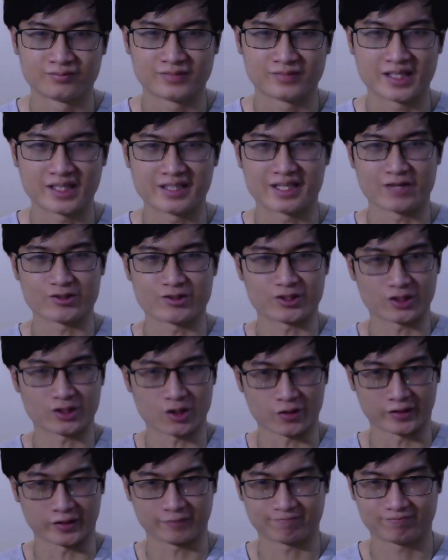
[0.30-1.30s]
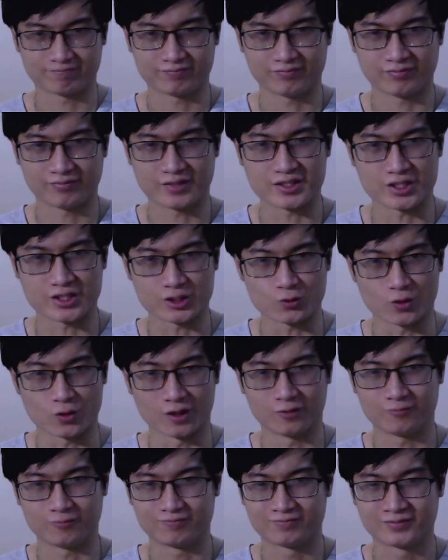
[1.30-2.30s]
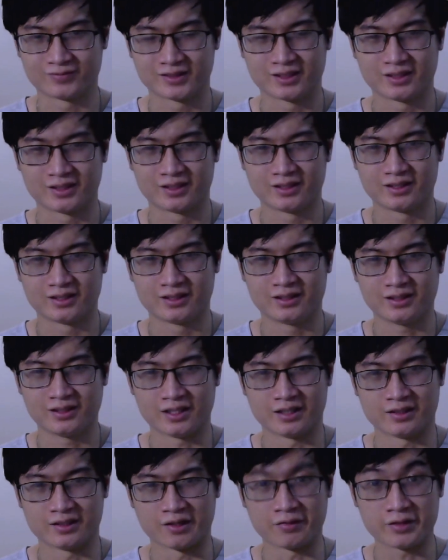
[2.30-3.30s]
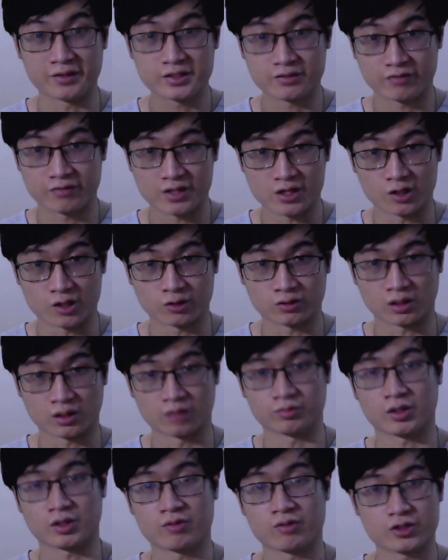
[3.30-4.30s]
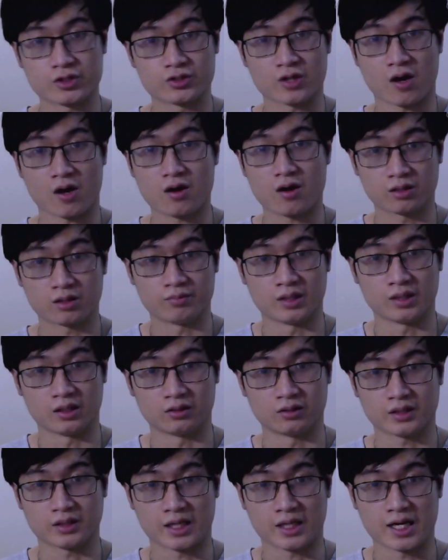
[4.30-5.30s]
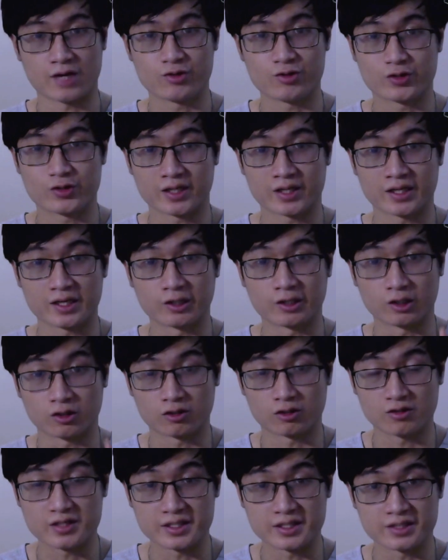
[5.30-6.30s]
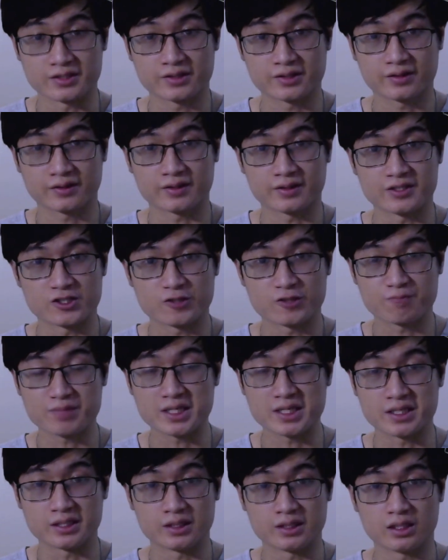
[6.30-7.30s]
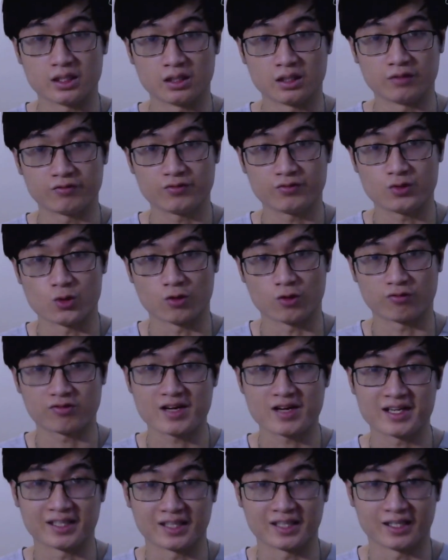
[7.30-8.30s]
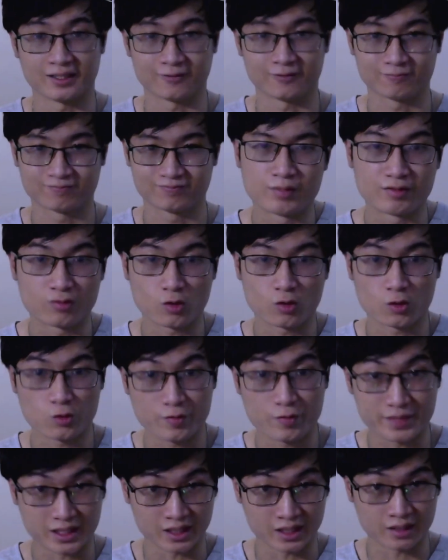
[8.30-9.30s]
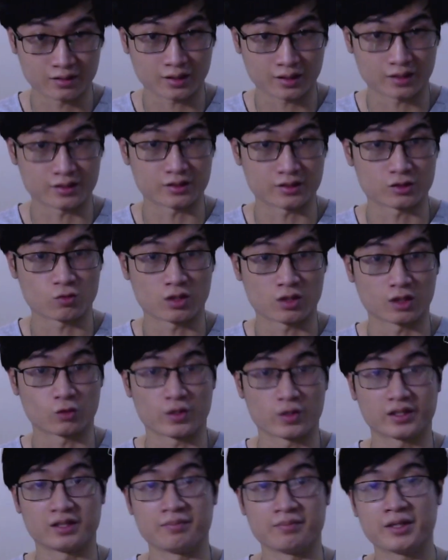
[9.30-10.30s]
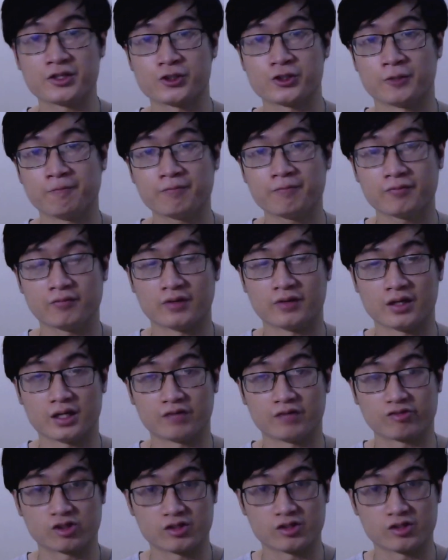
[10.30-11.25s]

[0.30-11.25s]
Hey, how's it going? This is Will. And in this video, I'm going to talk about how you can increase the speed of your fretting hand. Before we begin, I just want to quickly mention that I've